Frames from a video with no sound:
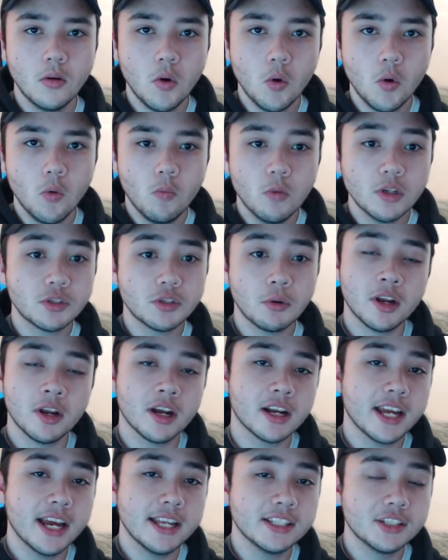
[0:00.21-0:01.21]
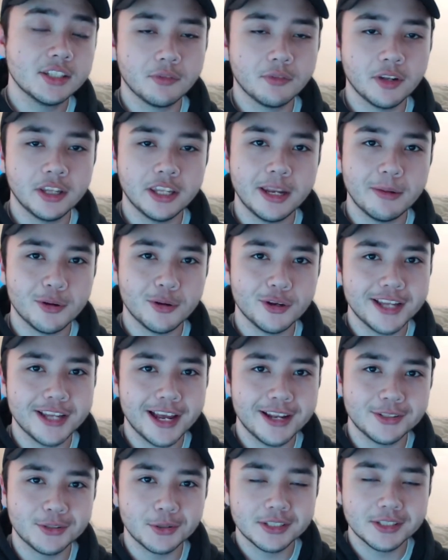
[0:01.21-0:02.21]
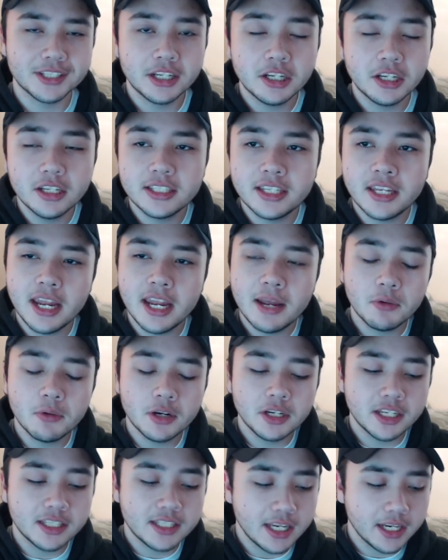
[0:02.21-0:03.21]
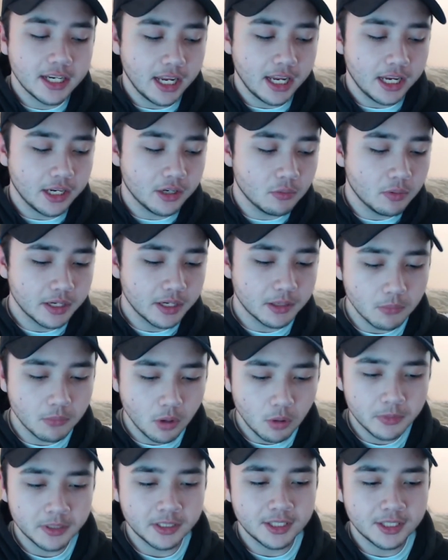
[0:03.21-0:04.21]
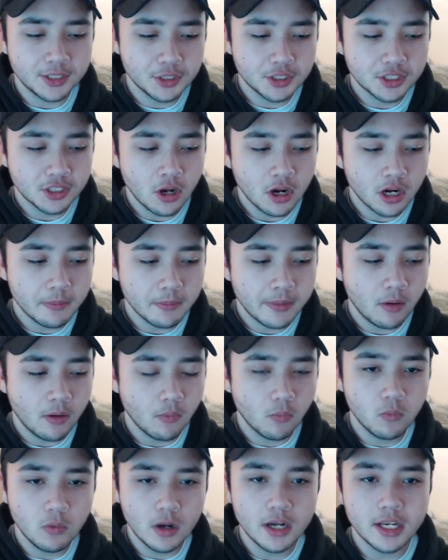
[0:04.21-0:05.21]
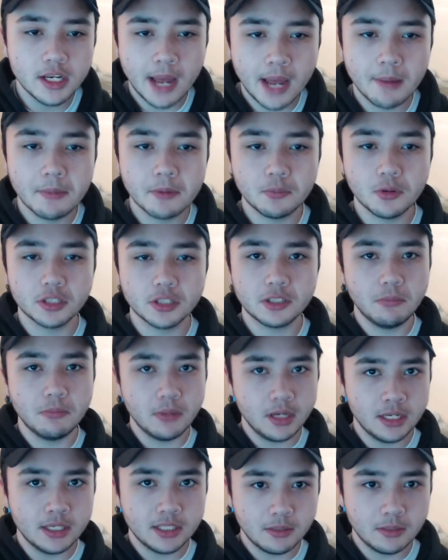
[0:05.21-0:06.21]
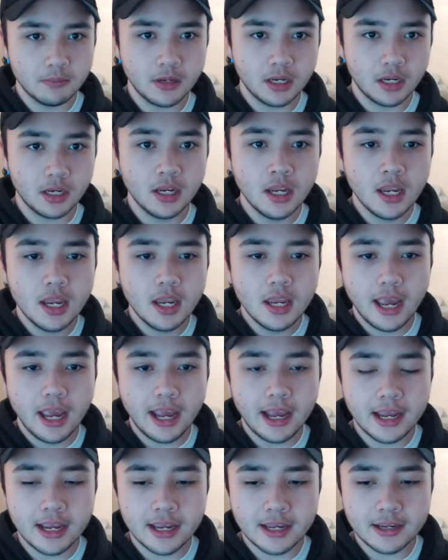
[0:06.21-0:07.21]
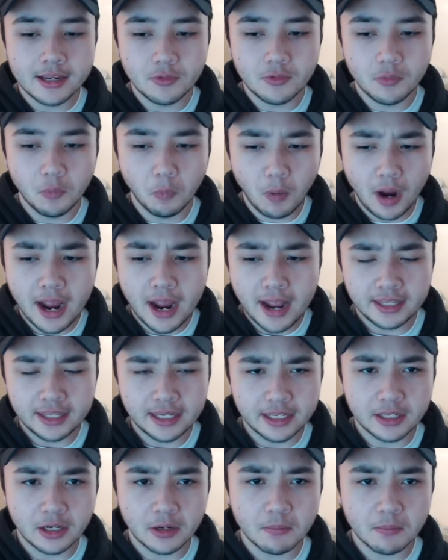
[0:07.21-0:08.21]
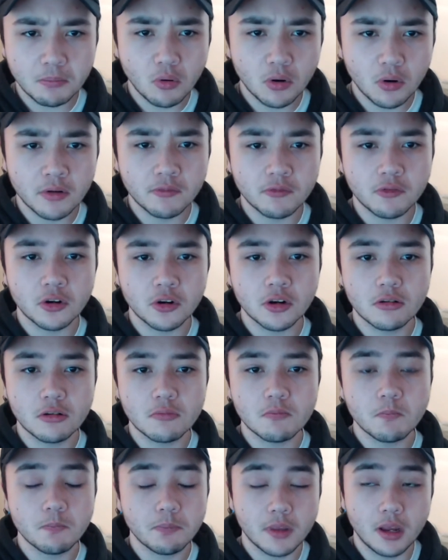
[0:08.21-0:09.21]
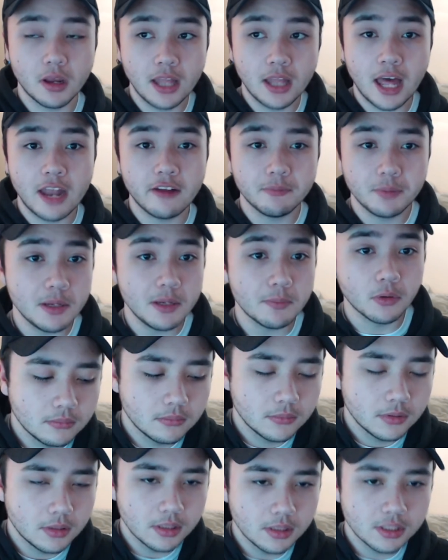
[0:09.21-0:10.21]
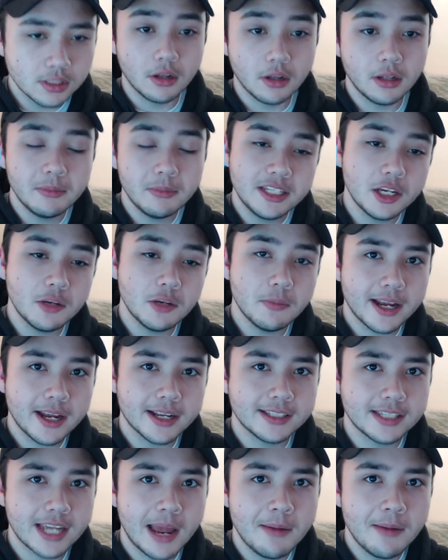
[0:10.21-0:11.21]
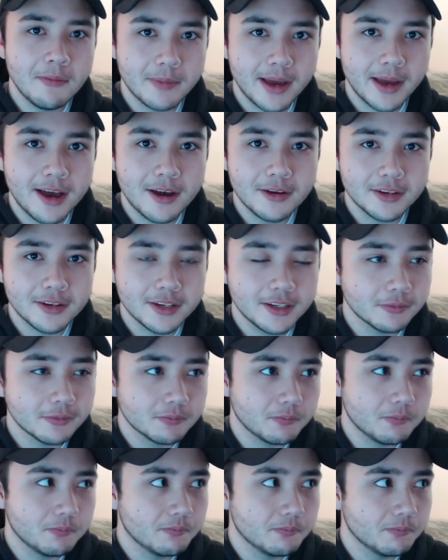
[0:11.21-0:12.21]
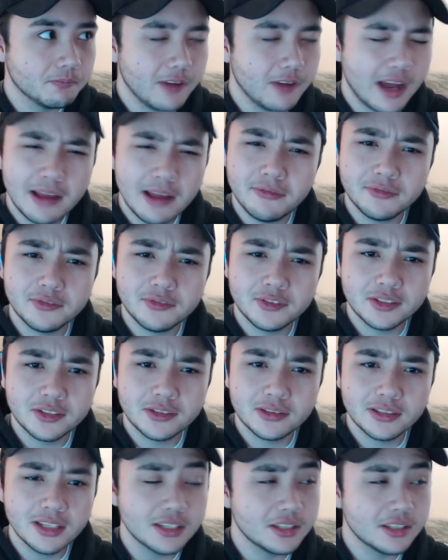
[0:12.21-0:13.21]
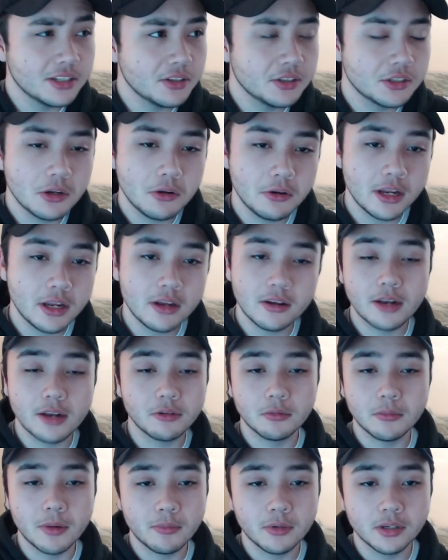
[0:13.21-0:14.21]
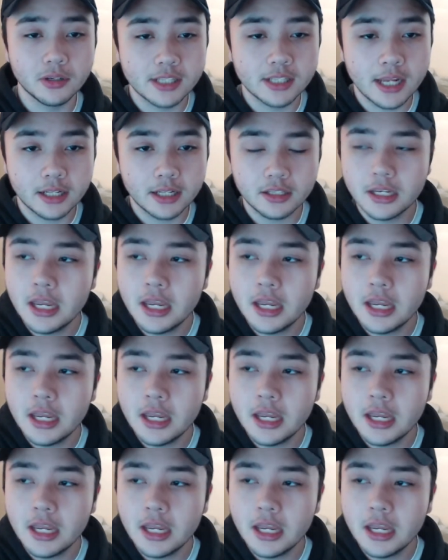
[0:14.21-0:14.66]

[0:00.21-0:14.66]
What's going on guys? It's your friendly neighborhood Dinozords here and today I wanted to take a quick moment to just talk about what comic books mean to me and why I think they're important for a lot of people. So let me take you back in time about uh, five, six years ago now, I don't remember exactly.